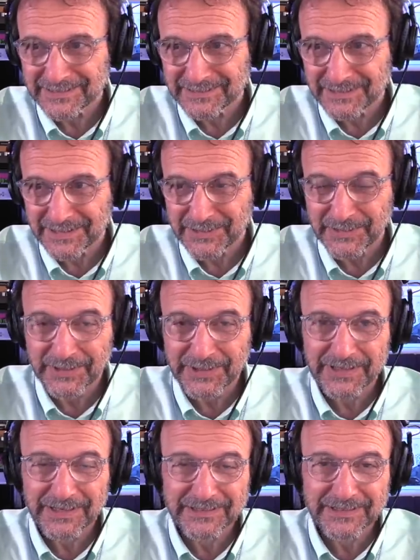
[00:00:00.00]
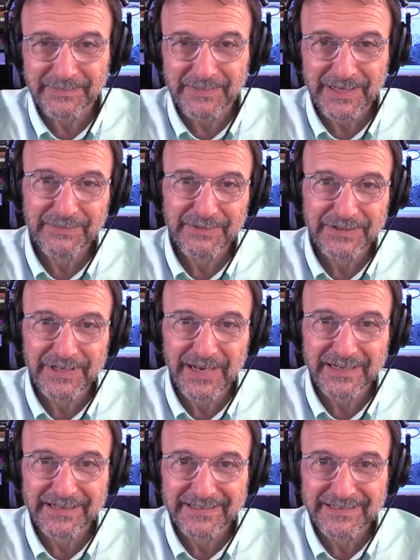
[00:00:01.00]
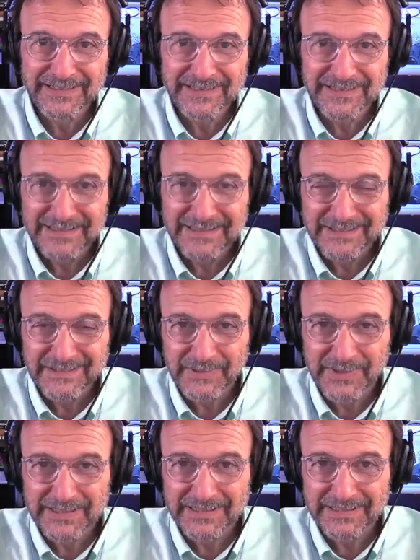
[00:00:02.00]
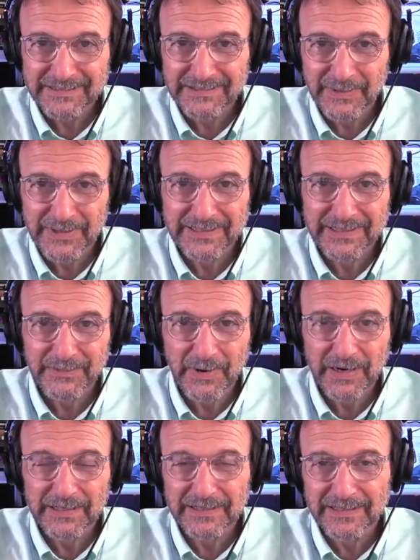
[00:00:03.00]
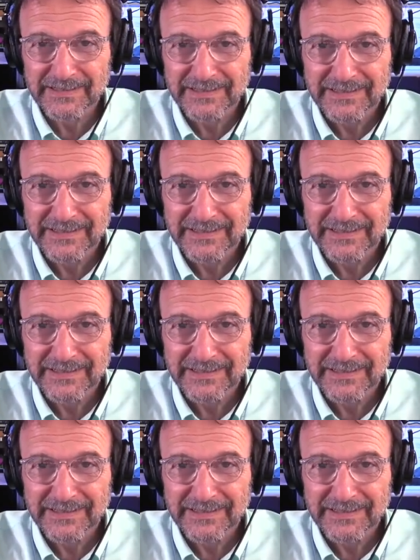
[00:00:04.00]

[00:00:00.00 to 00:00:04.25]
recorded on September 2nd, 2021.